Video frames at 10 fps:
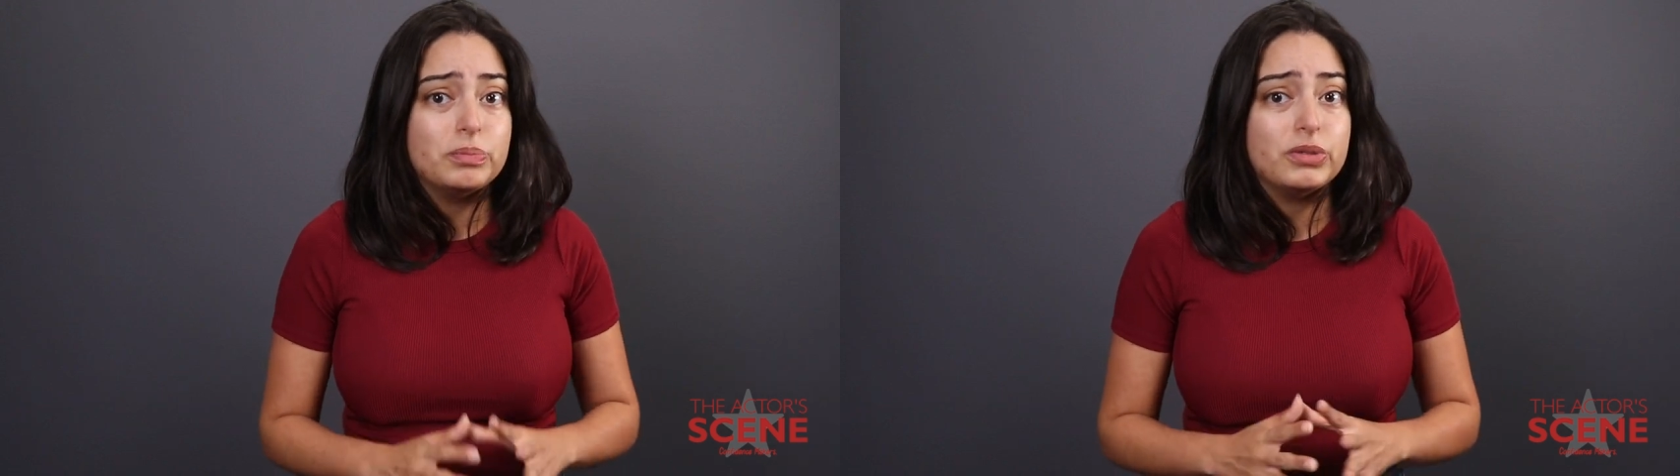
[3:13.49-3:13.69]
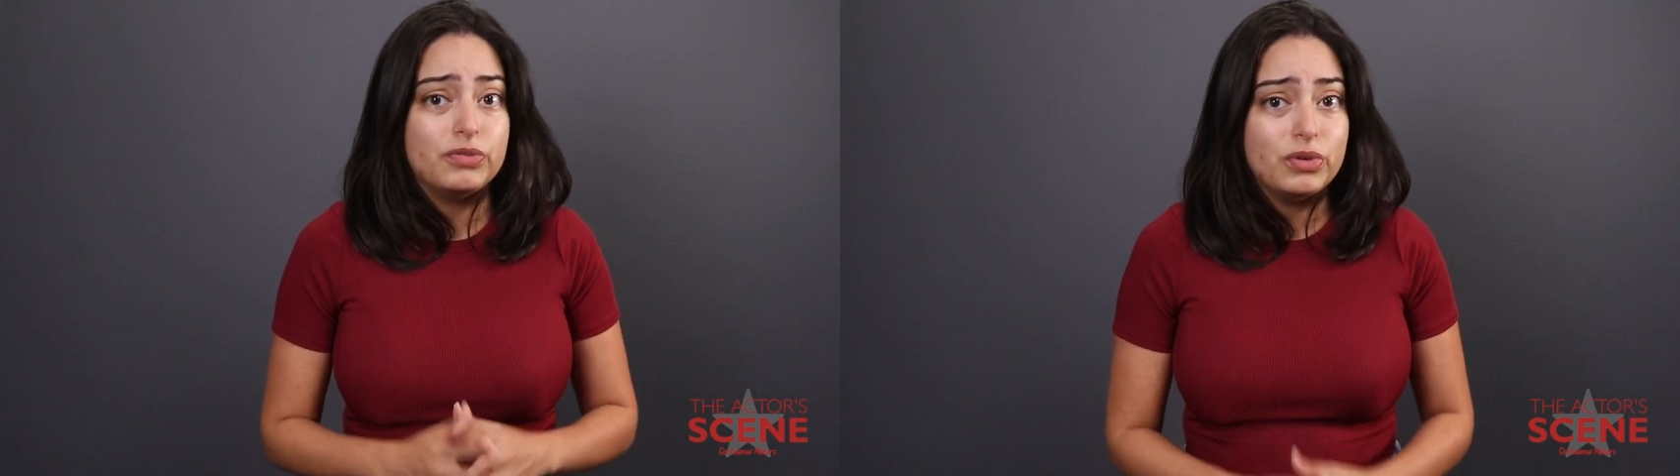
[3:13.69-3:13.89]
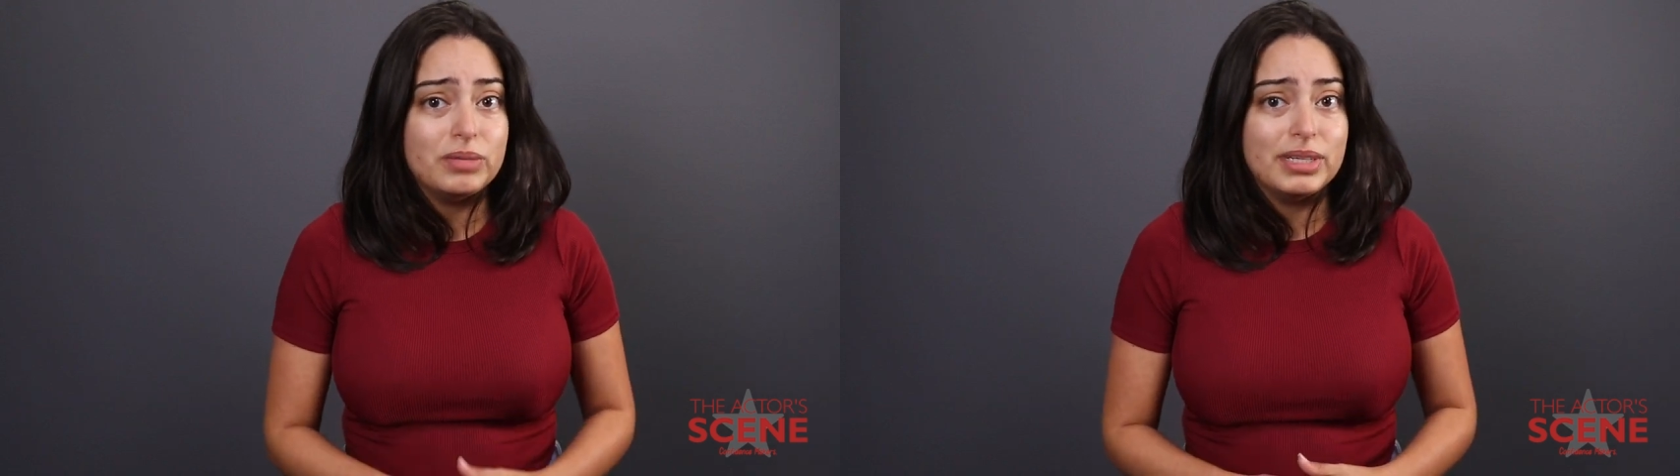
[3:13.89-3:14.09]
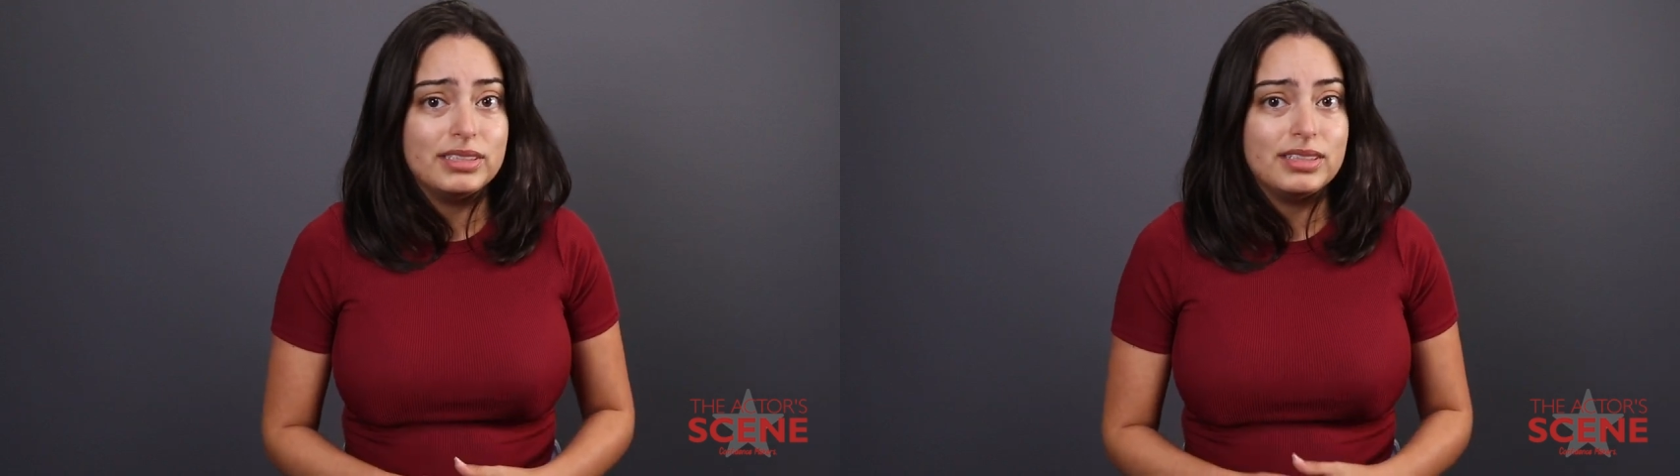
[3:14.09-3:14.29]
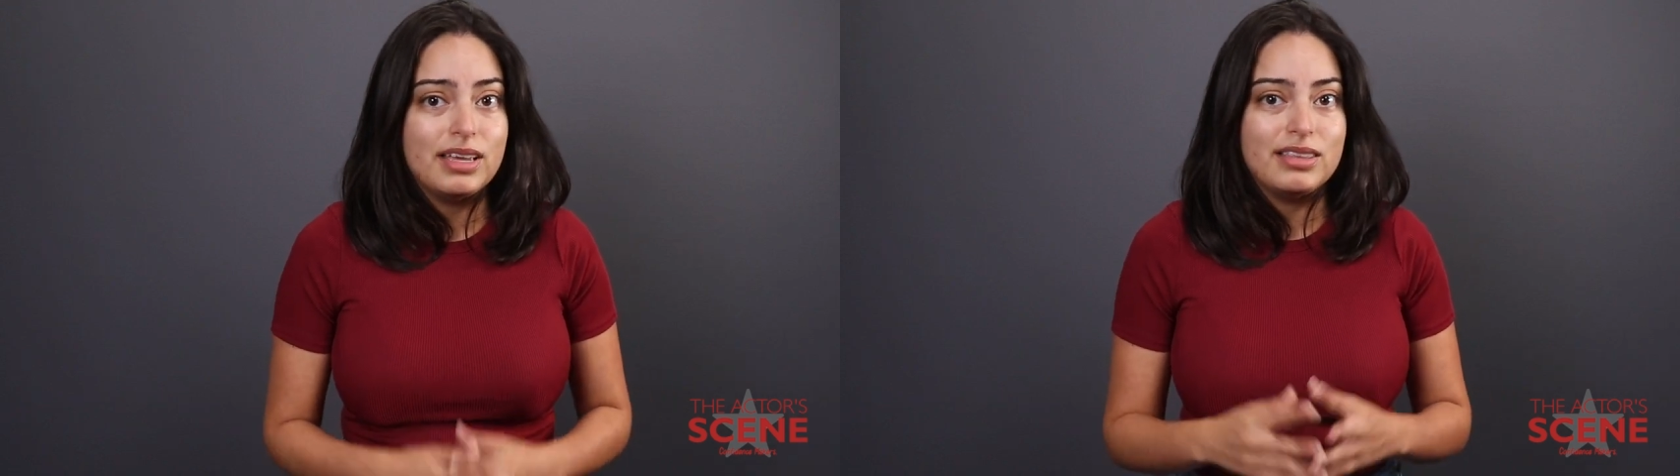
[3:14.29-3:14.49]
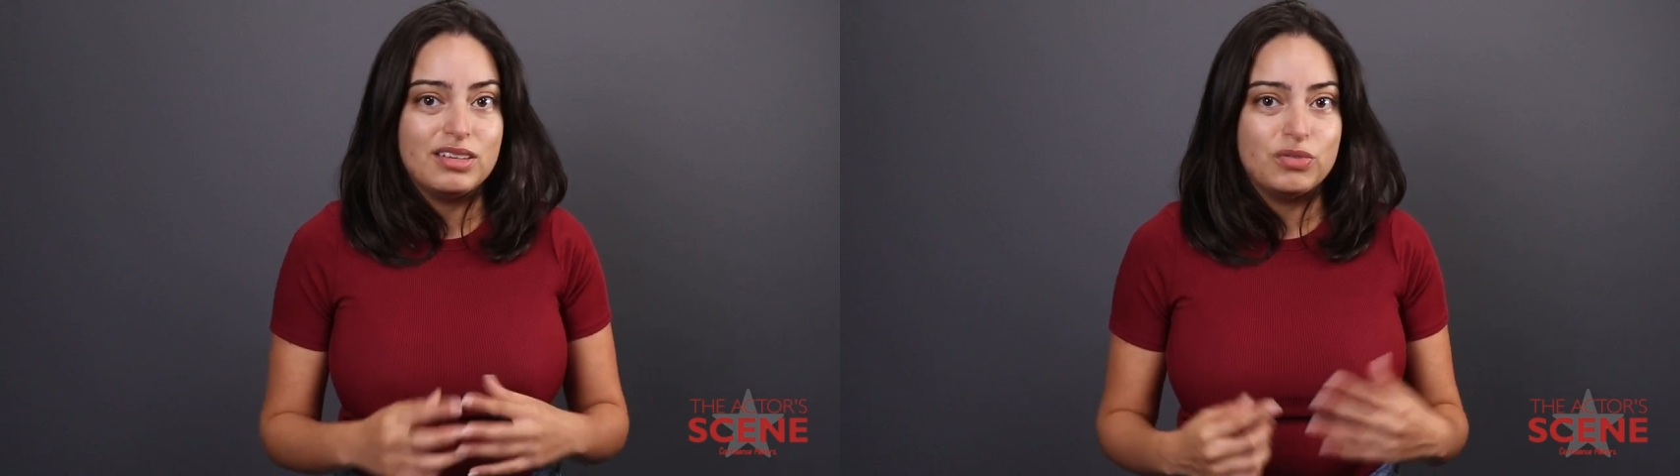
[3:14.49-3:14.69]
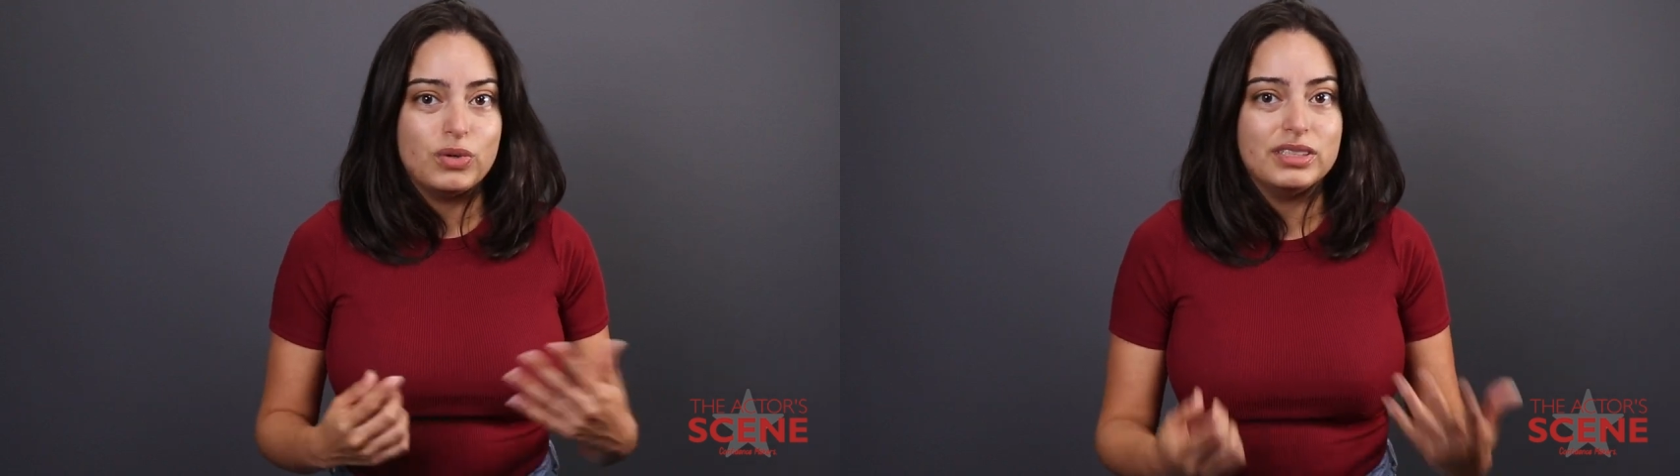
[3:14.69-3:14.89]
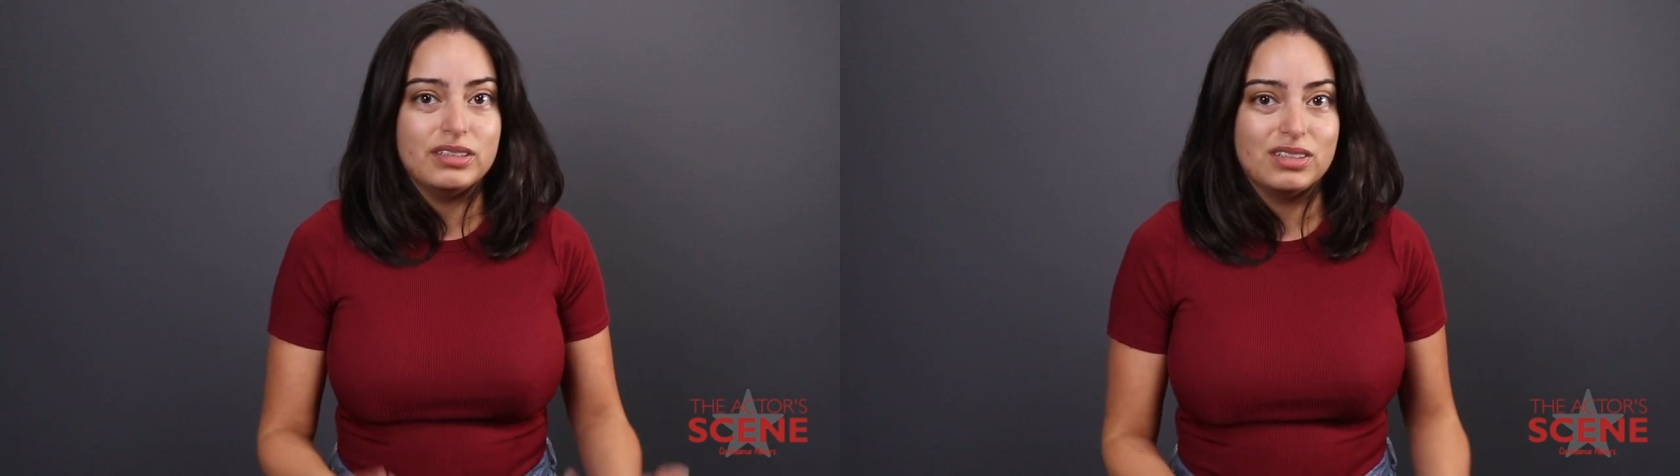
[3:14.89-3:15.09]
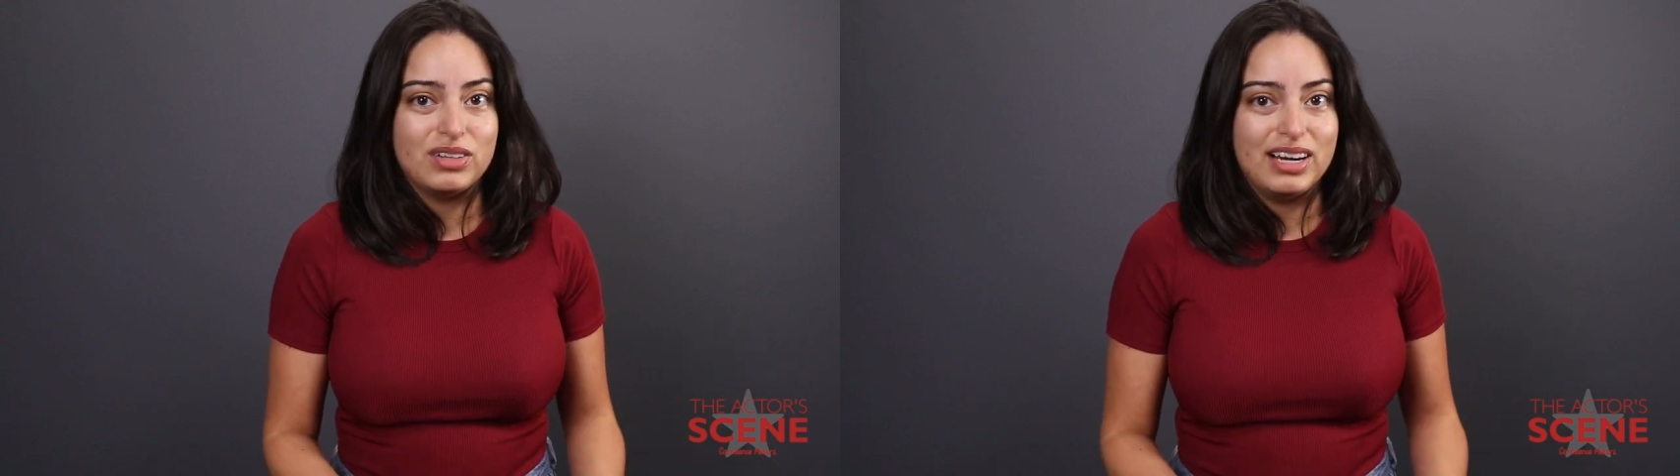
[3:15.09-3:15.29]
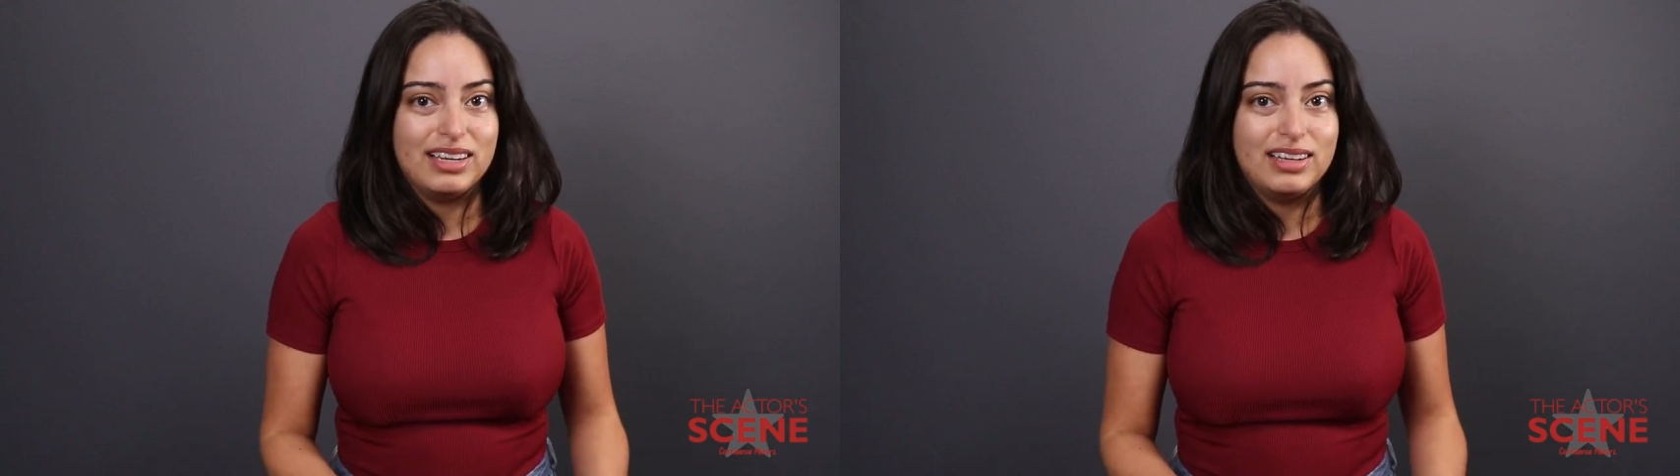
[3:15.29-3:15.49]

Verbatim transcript: performance than forcing a cry.